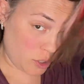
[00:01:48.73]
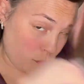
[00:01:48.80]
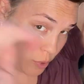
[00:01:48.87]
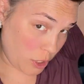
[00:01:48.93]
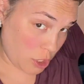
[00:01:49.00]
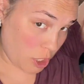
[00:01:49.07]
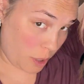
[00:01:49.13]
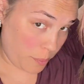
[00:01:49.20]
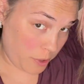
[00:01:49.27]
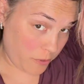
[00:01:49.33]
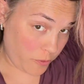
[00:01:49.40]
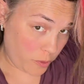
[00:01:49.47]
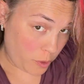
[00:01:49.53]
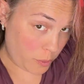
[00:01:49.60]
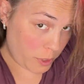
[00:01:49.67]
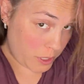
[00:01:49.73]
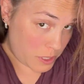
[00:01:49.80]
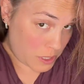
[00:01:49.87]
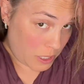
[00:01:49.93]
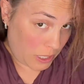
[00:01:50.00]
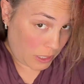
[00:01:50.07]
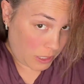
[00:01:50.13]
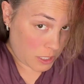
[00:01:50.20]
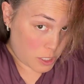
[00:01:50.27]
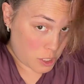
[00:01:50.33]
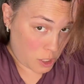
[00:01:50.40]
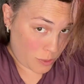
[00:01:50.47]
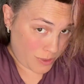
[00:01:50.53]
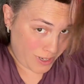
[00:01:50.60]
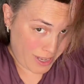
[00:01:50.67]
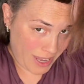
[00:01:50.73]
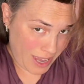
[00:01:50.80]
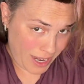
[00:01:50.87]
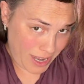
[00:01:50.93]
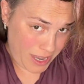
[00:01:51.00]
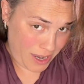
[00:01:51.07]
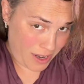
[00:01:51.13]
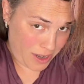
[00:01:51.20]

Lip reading: brushed up and forward as neatly as you can get it,